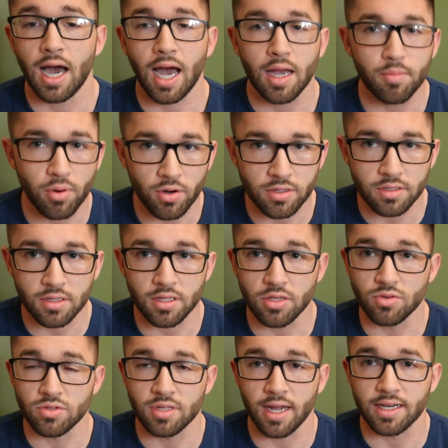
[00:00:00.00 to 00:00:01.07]
I personally
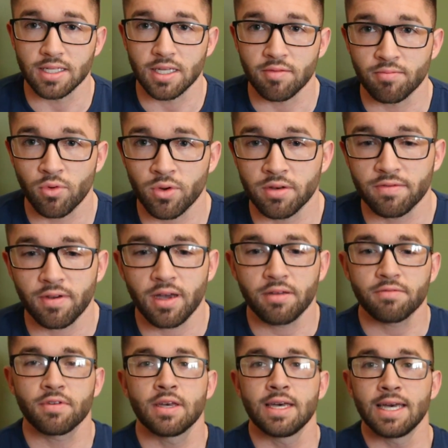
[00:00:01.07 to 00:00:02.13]
use
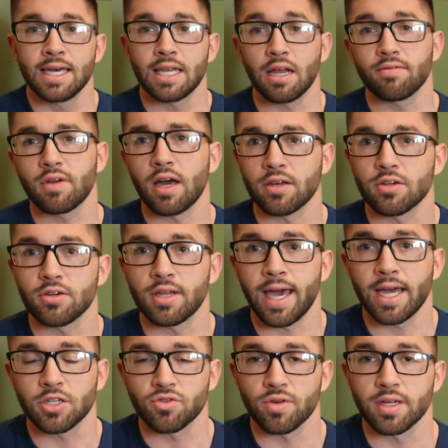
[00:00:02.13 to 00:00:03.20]
97.5, and I've gotten good
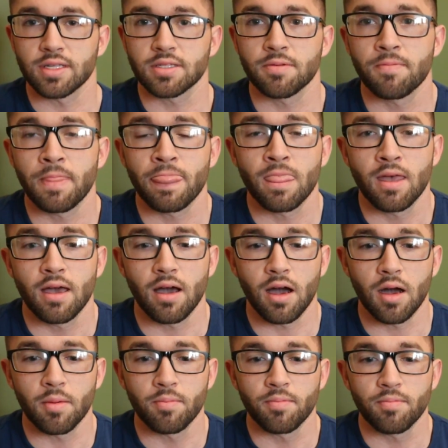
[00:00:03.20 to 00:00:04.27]
hatch rates.
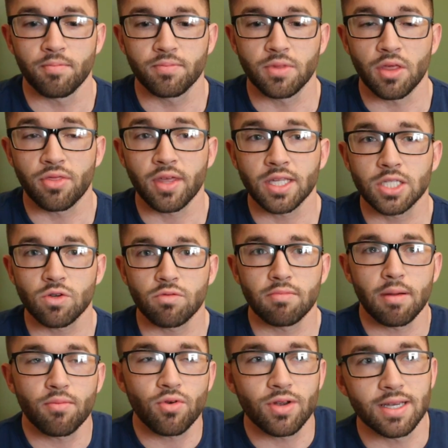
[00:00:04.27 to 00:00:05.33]
Um, the thing to
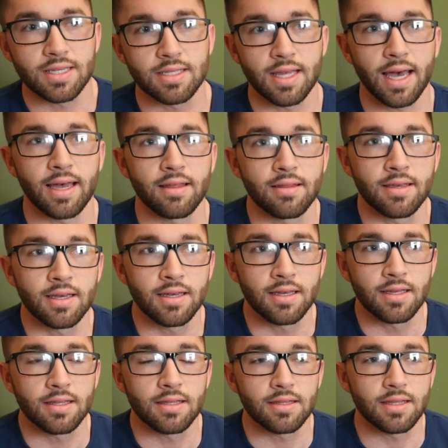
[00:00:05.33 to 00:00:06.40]
remember is that
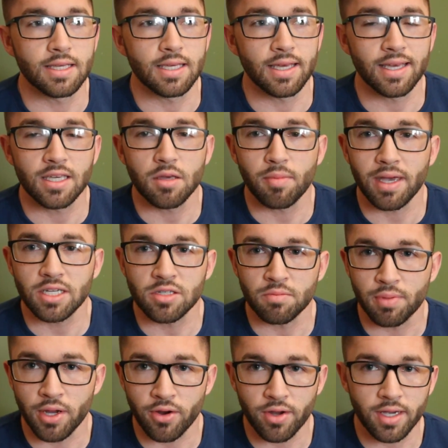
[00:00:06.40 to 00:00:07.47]
the
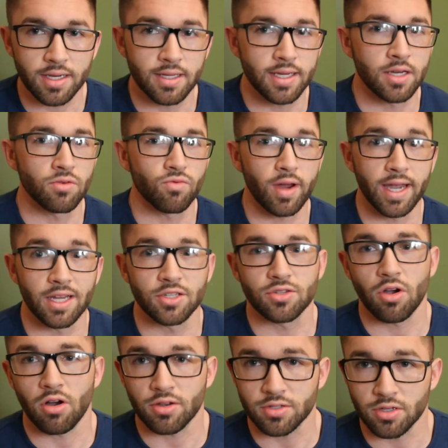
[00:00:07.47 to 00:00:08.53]
incubation period can
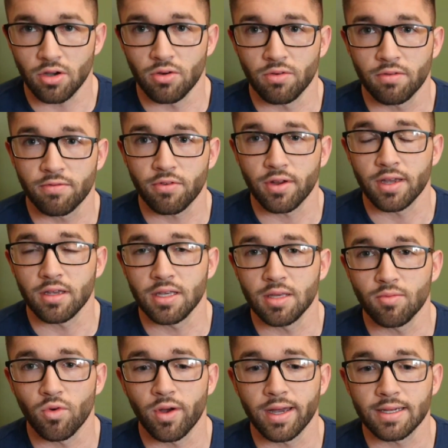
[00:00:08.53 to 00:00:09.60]
range also for
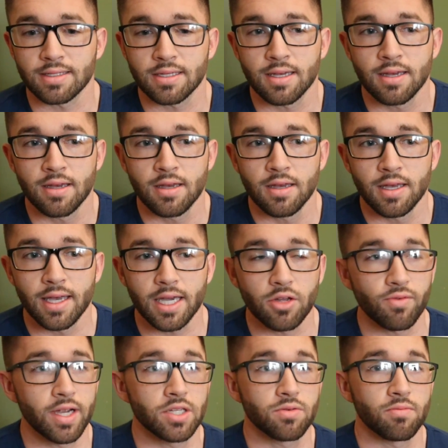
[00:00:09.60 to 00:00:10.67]
emu eggs. It
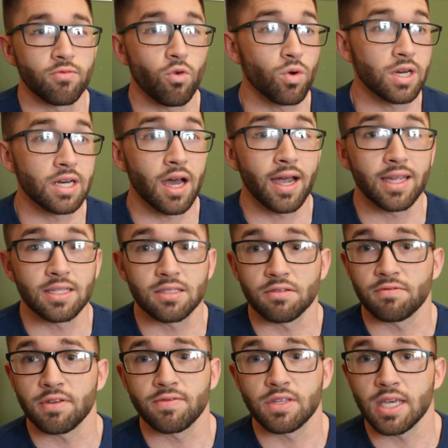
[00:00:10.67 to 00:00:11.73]
can range from 49
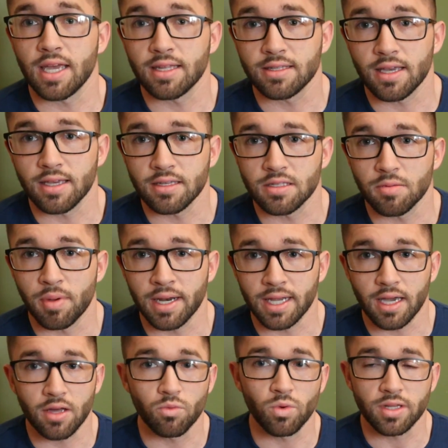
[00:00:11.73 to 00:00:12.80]
to 58 days,
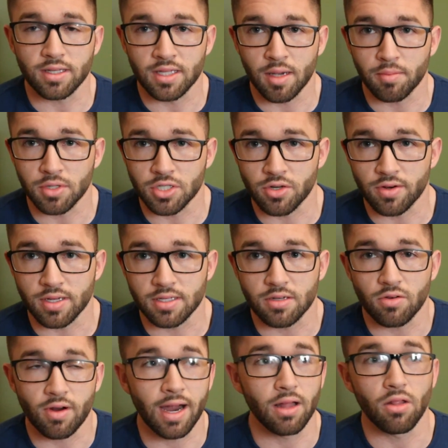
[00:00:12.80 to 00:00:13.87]
depending on what the temperature
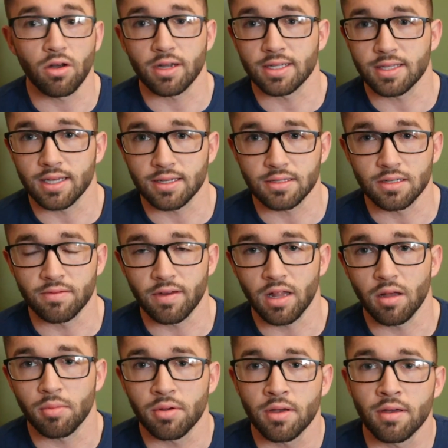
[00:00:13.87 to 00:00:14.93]
is or how long it takes to
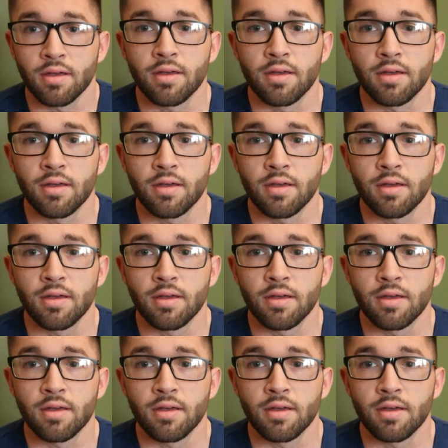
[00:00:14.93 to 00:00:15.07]
develop.